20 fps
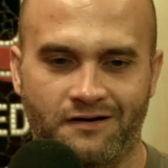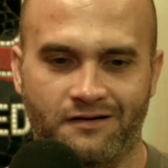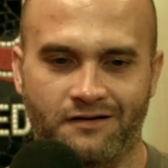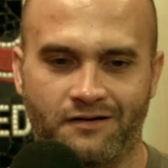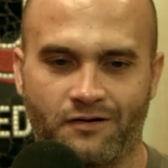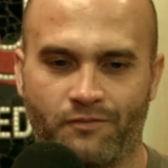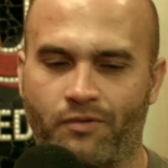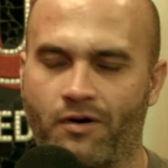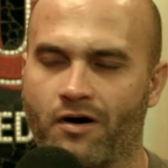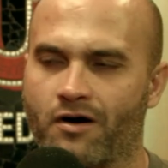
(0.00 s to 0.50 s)

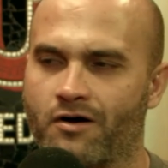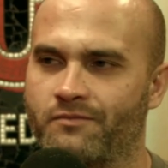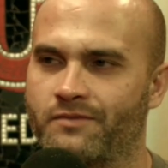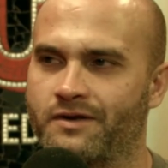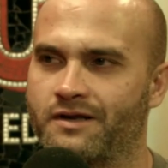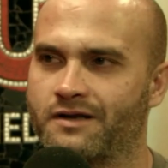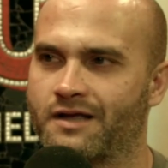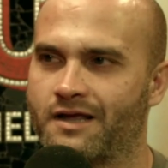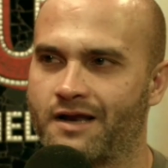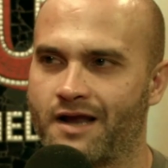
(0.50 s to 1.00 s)

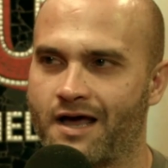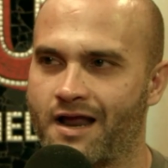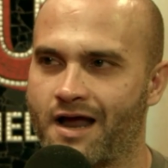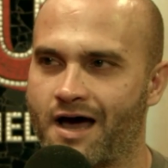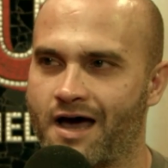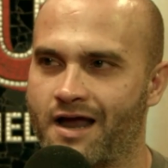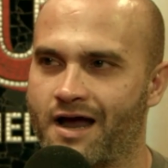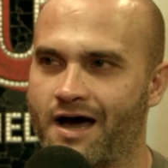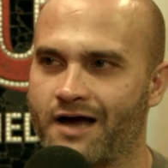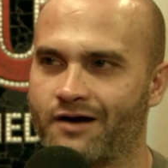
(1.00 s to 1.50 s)
apartment, and
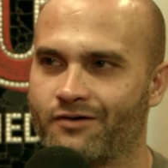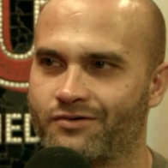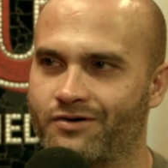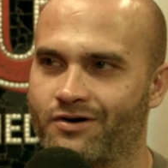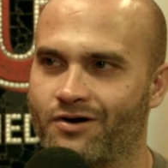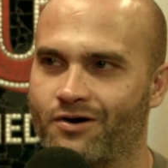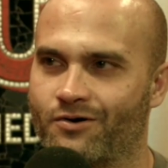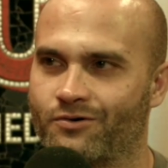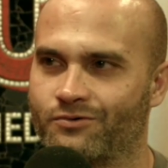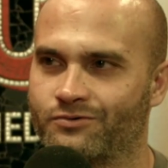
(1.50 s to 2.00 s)
and I don't
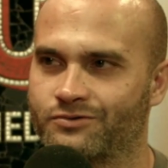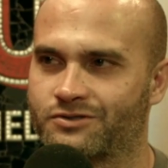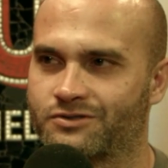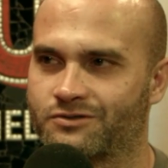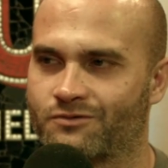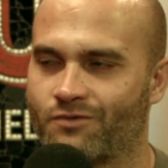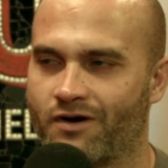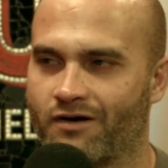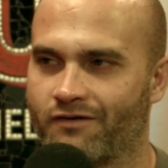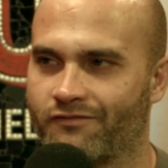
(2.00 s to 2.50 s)
know
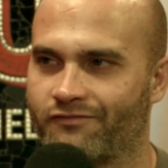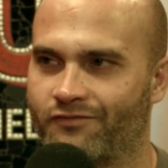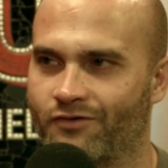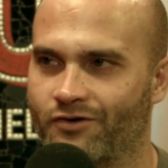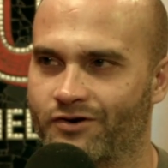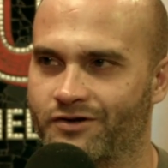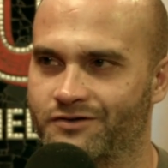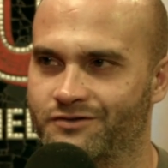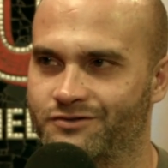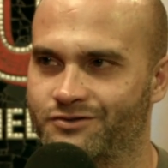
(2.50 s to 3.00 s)
square
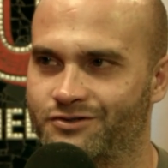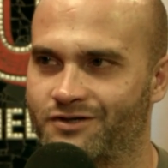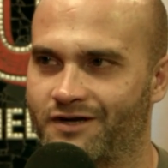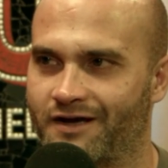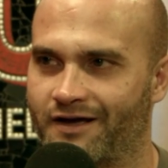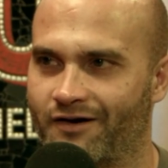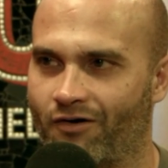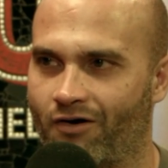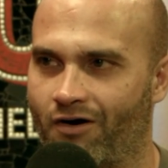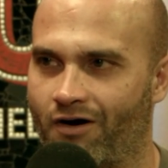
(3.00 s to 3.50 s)
footage
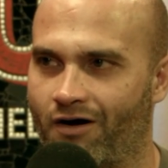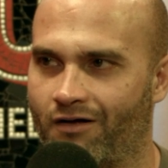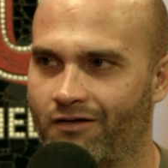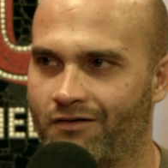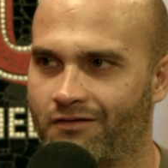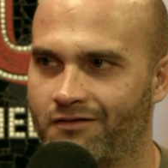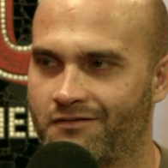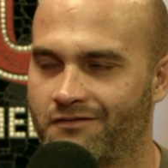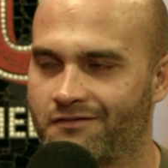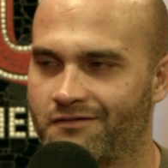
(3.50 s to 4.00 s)
at
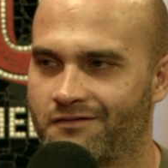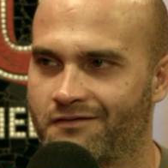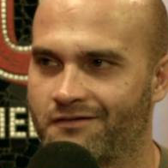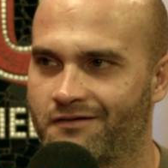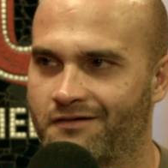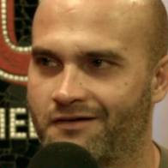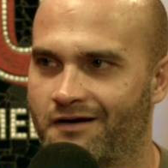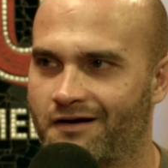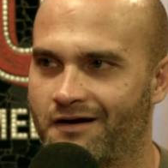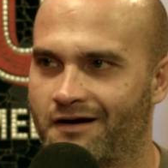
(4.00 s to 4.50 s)
all.
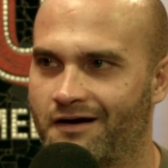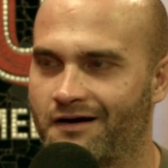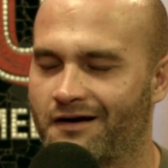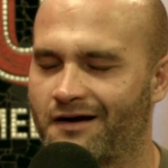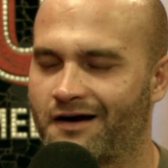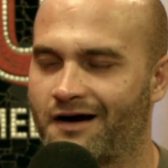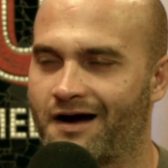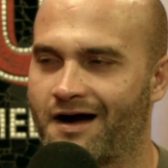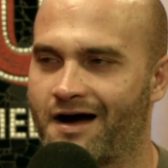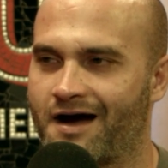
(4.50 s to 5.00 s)
What the fuck is
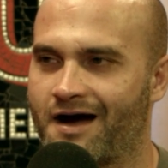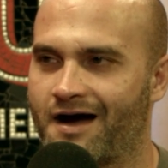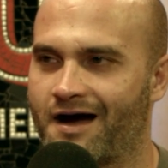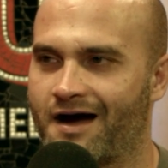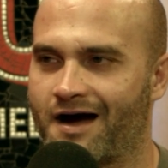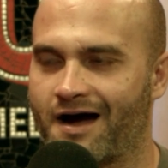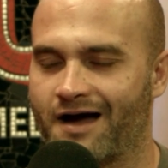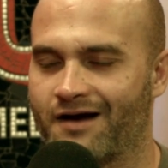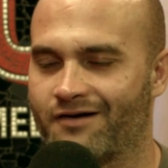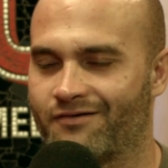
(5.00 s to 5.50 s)
a square
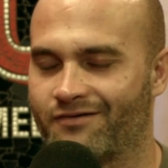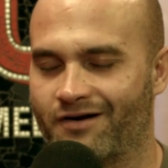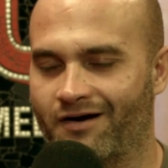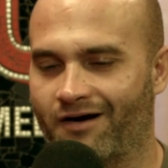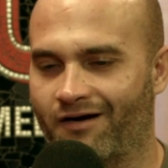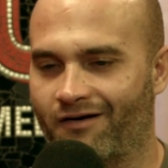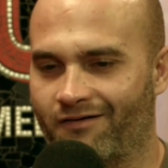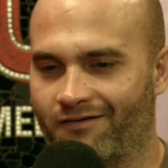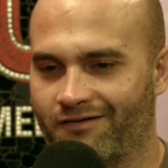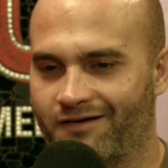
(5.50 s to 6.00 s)
foot? I, don't
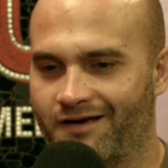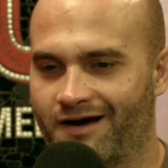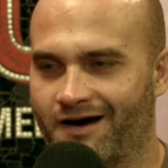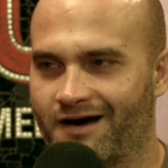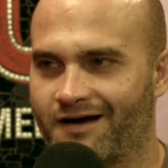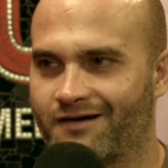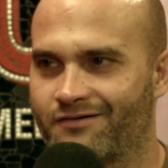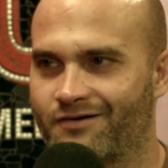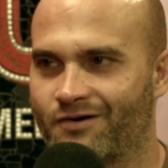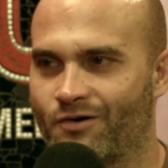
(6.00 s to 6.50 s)
know. Get
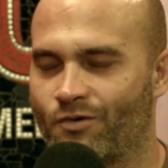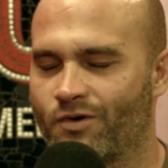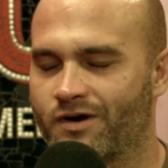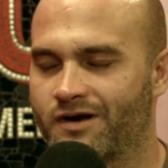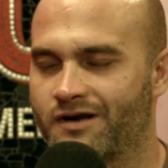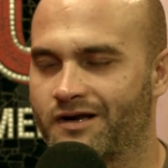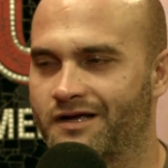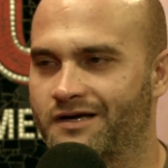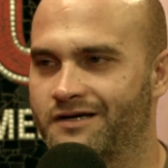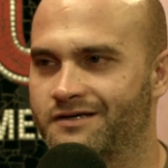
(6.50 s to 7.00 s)
yeah, I don't know what
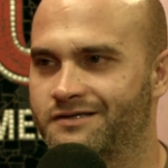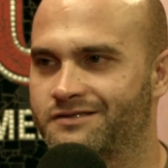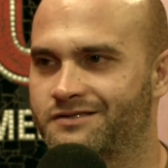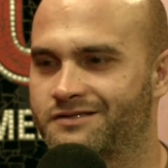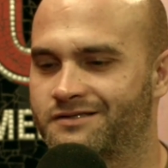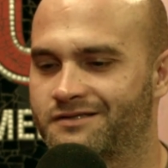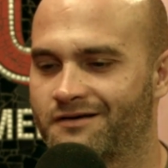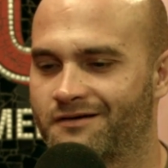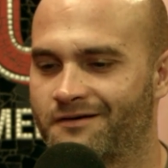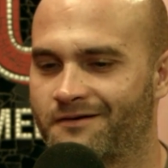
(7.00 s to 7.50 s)
it is.
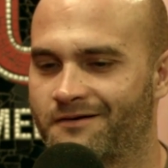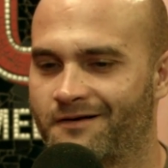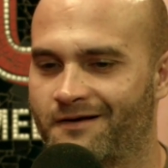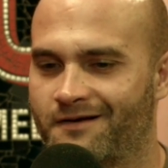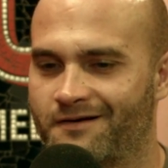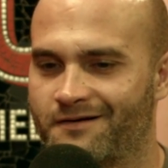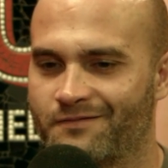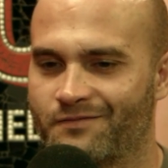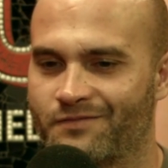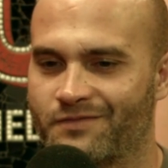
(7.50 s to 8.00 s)
Just tell me
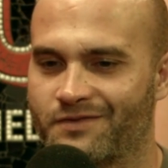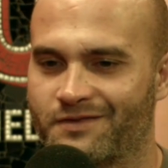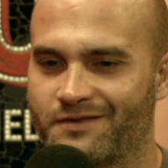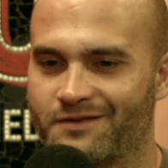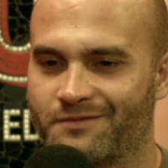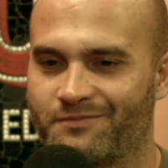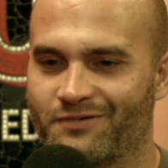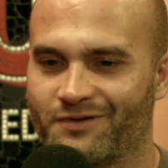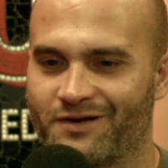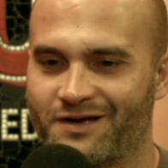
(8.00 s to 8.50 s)
what size.
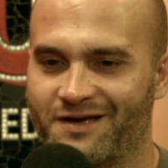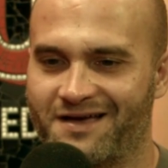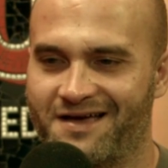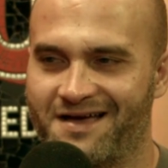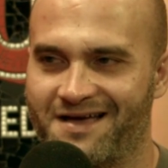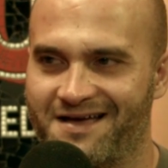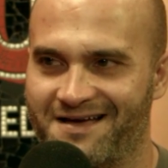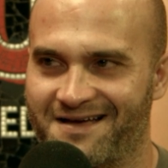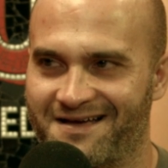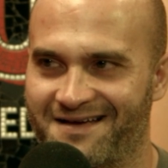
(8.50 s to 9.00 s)
The place, small,
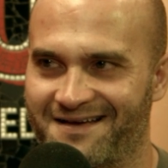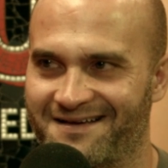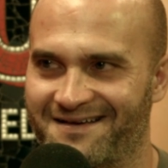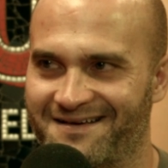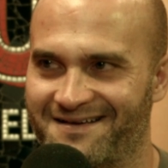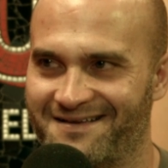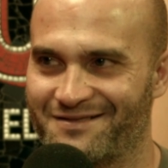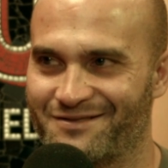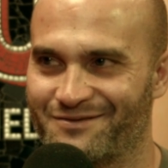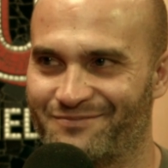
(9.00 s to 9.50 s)
medium, or
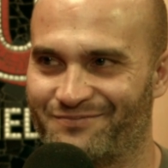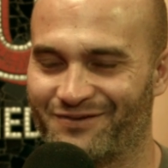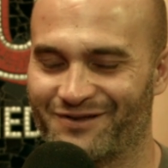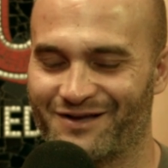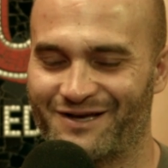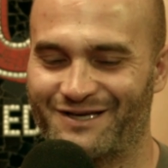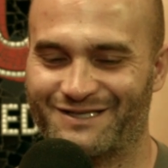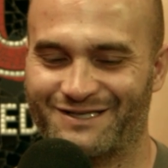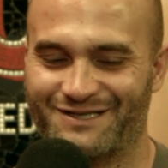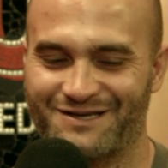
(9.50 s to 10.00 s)
large. the
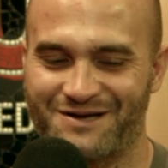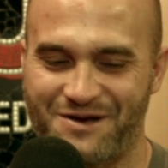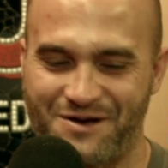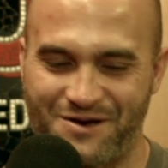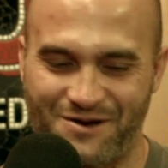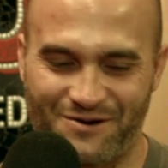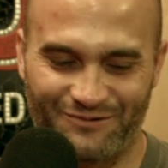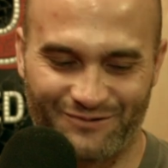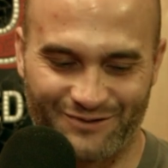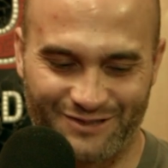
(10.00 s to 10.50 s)
place
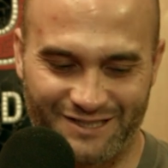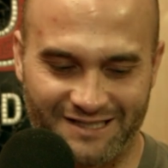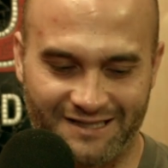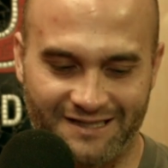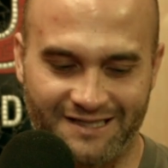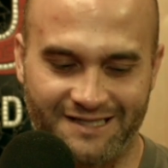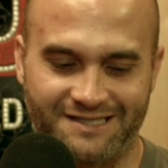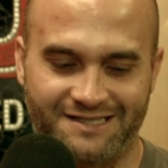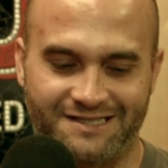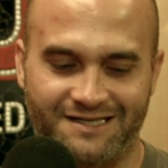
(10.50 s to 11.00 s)
was
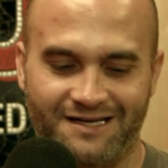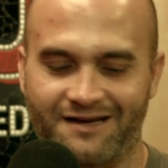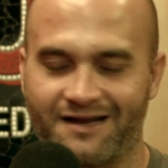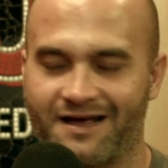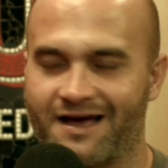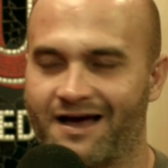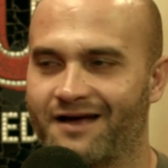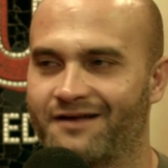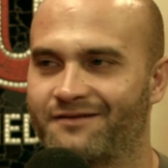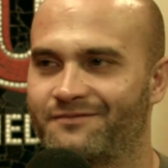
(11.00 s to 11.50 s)
listed
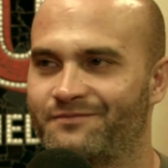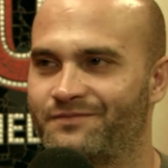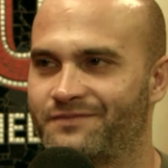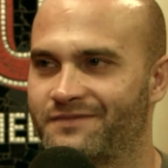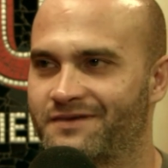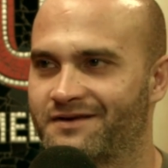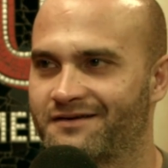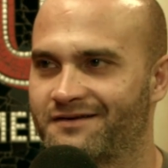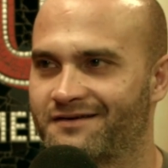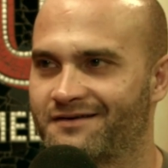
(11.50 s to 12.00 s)
at
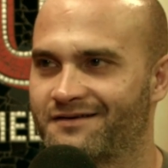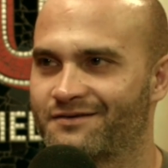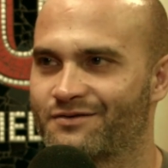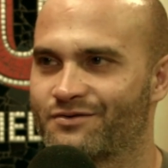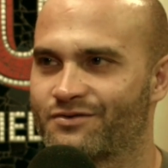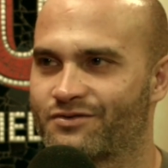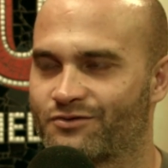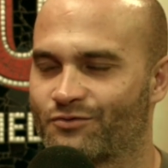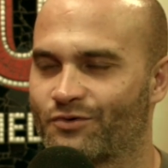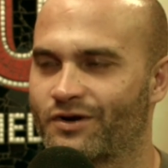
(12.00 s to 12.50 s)

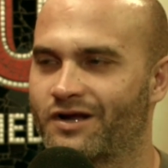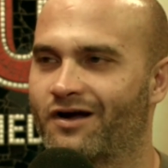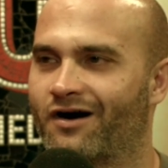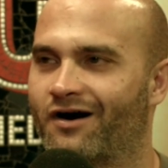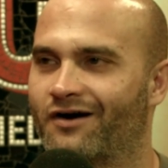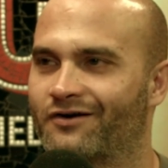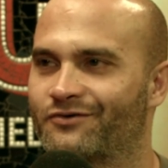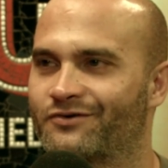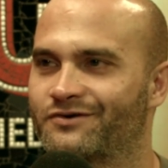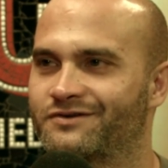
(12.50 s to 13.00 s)

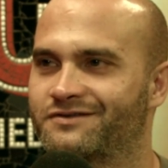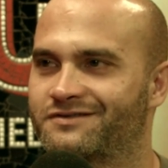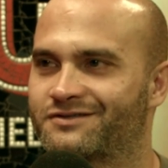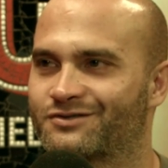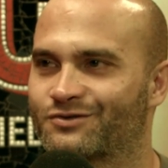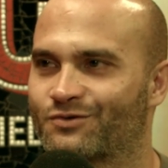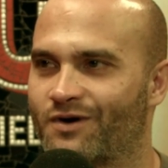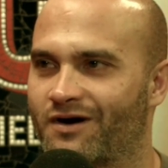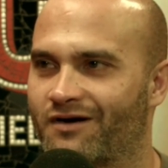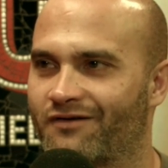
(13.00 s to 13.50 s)
300
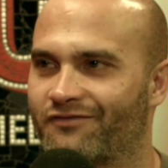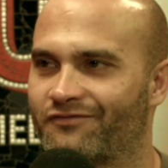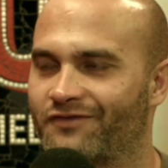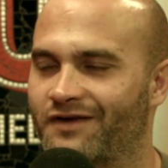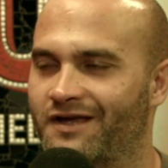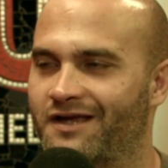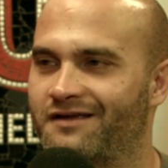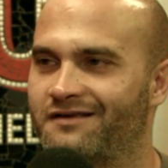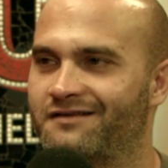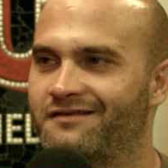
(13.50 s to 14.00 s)
square
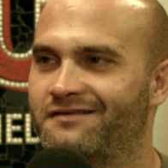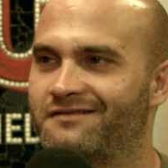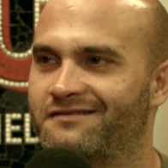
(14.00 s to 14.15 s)
feet.